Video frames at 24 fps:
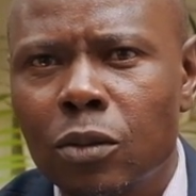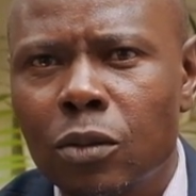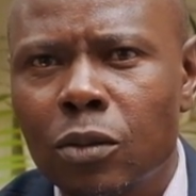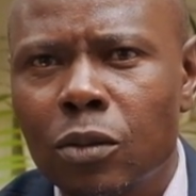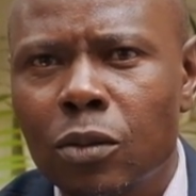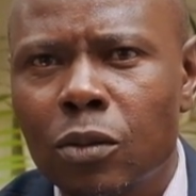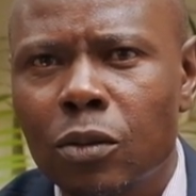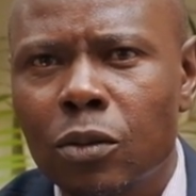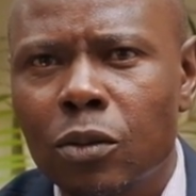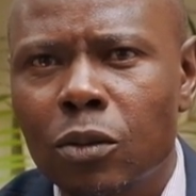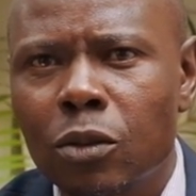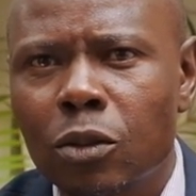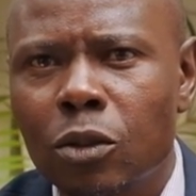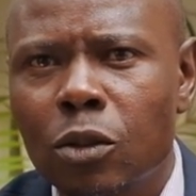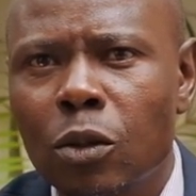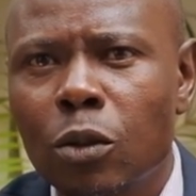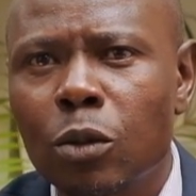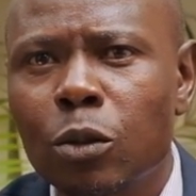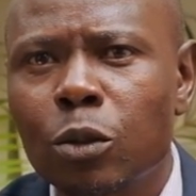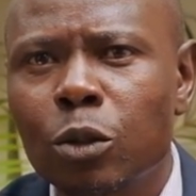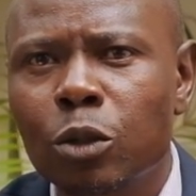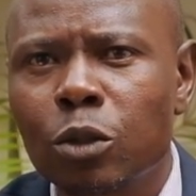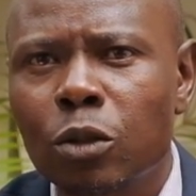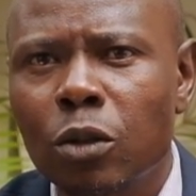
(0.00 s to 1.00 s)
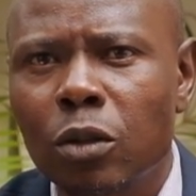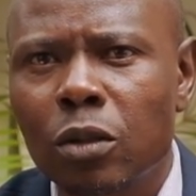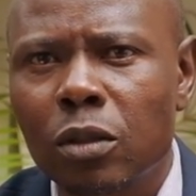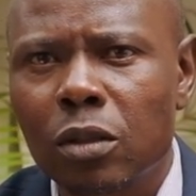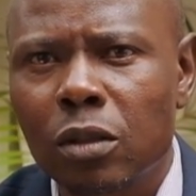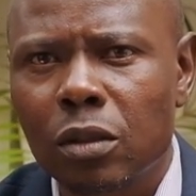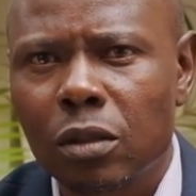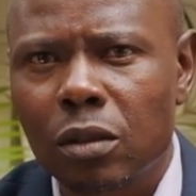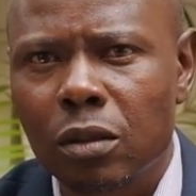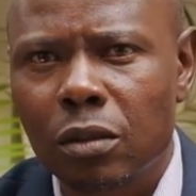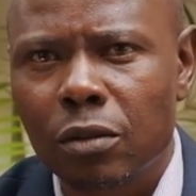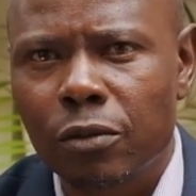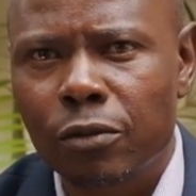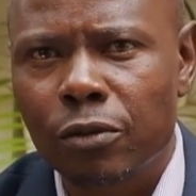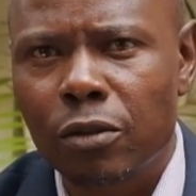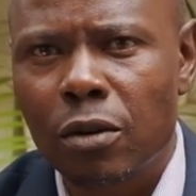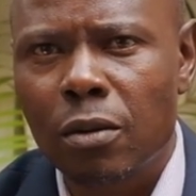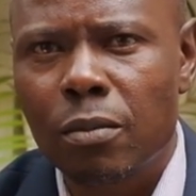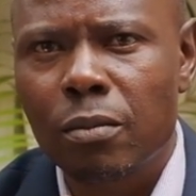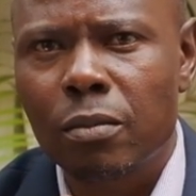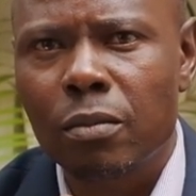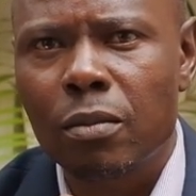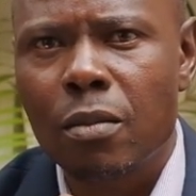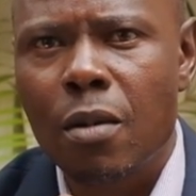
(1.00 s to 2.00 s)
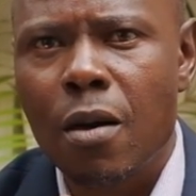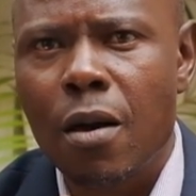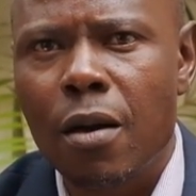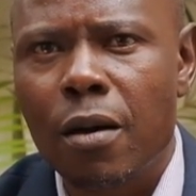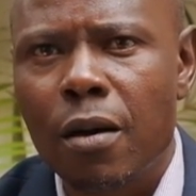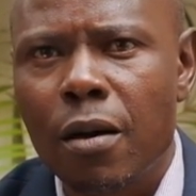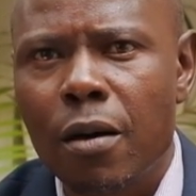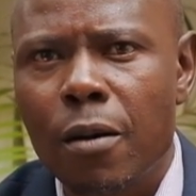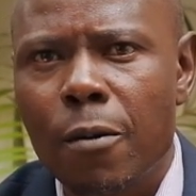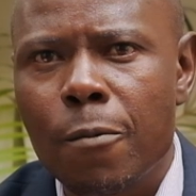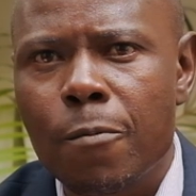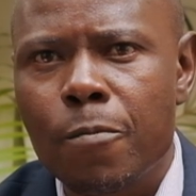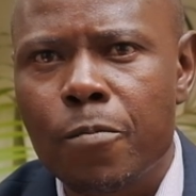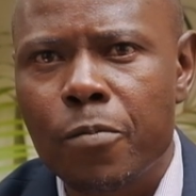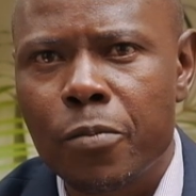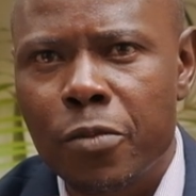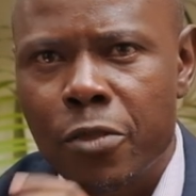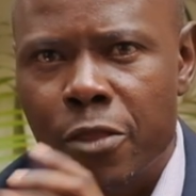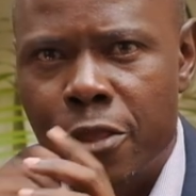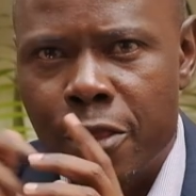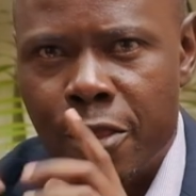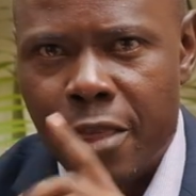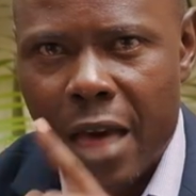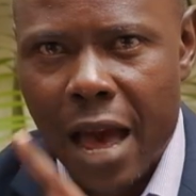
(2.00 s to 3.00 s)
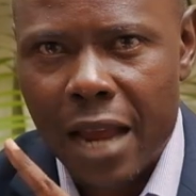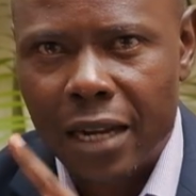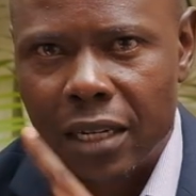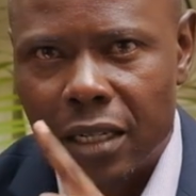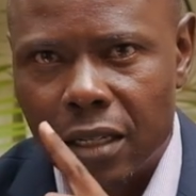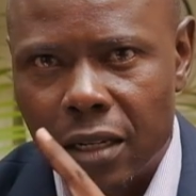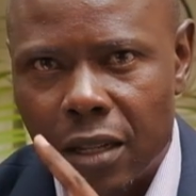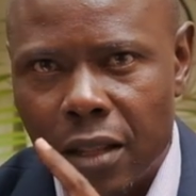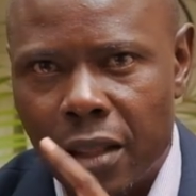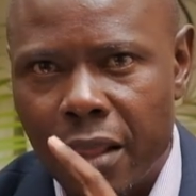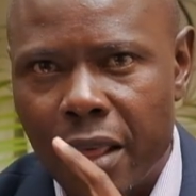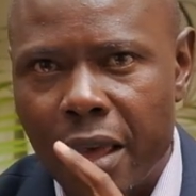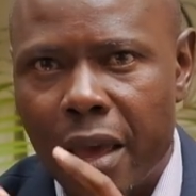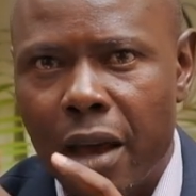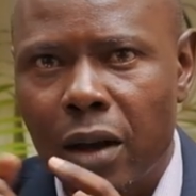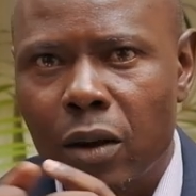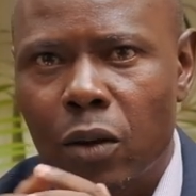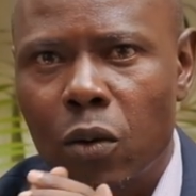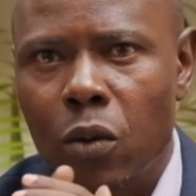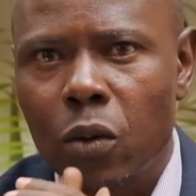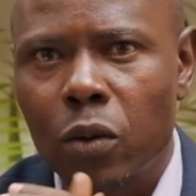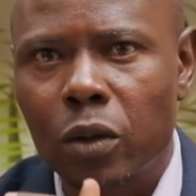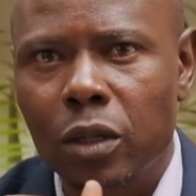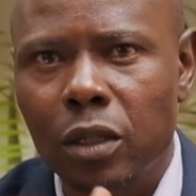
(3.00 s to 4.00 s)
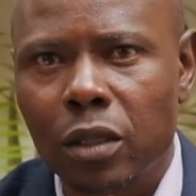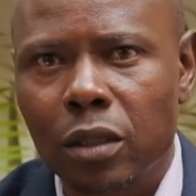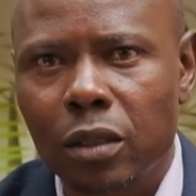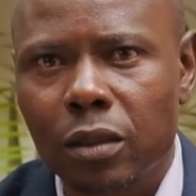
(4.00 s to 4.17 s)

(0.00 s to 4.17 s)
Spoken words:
to solutions from that, their God.